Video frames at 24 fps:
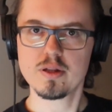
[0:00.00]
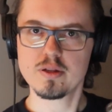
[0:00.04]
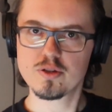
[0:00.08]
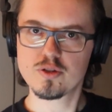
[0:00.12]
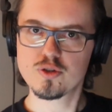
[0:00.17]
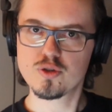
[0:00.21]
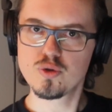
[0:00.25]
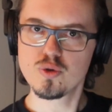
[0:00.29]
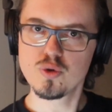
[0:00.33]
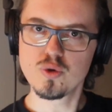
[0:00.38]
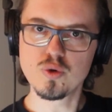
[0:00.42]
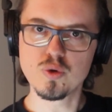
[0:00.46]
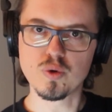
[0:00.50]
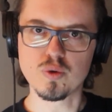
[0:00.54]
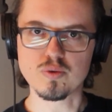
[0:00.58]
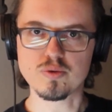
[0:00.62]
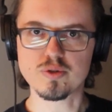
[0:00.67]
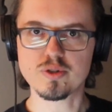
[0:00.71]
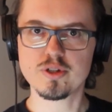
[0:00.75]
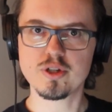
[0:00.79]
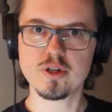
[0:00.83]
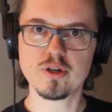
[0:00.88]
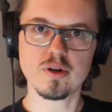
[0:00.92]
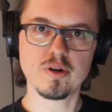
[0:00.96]

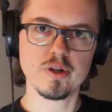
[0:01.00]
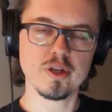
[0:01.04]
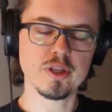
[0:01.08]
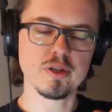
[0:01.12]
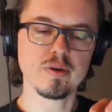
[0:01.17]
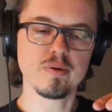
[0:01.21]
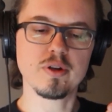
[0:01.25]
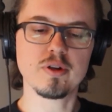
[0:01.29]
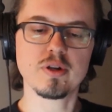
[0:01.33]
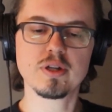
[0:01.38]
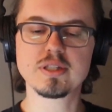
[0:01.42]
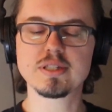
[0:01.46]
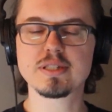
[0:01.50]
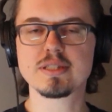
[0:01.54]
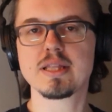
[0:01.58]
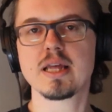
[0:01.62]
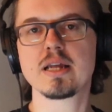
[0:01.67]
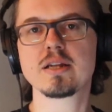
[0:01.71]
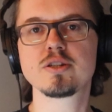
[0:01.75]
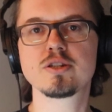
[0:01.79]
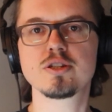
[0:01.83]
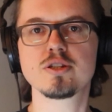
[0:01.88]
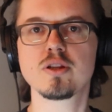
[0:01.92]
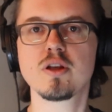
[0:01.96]
Tools, your
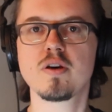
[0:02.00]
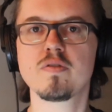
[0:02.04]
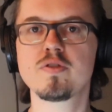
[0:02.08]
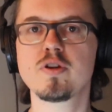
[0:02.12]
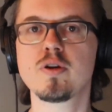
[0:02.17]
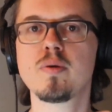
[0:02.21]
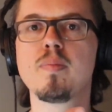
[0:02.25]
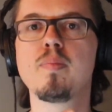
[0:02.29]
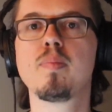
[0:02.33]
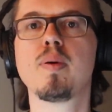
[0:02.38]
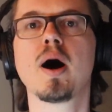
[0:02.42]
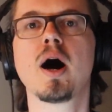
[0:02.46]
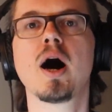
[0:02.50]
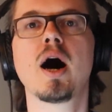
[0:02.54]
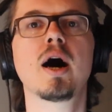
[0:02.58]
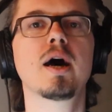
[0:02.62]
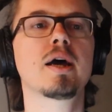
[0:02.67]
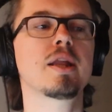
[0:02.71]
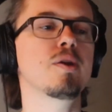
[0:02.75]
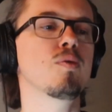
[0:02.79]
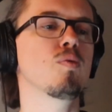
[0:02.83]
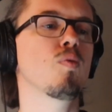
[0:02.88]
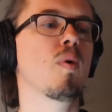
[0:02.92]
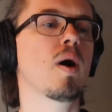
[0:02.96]
extension of your
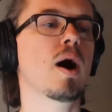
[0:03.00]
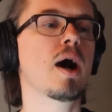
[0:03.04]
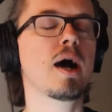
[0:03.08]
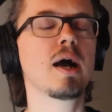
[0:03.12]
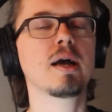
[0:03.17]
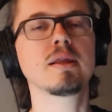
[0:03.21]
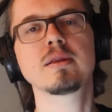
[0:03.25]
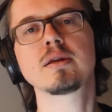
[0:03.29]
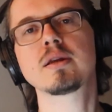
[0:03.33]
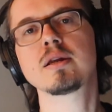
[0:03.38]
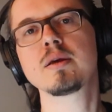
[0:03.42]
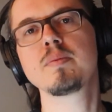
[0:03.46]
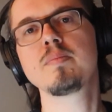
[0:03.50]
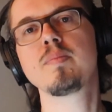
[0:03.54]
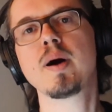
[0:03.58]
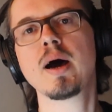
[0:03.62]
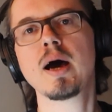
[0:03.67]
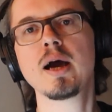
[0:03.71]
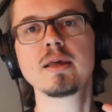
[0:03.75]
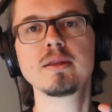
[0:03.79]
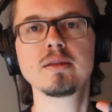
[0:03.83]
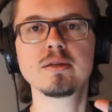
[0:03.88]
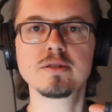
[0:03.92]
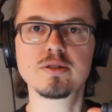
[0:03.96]
body. Why did I
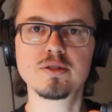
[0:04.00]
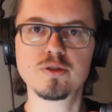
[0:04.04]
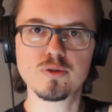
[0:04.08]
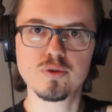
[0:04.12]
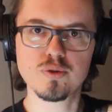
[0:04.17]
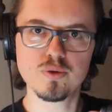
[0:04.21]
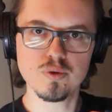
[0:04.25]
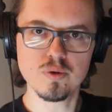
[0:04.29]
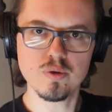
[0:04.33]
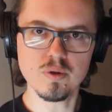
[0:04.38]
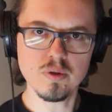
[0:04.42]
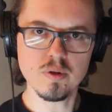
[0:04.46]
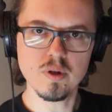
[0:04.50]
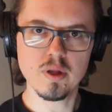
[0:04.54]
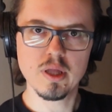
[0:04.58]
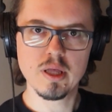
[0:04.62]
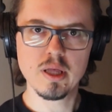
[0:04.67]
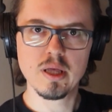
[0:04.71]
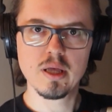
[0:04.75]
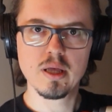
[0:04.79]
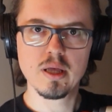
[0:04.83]
buy this tool?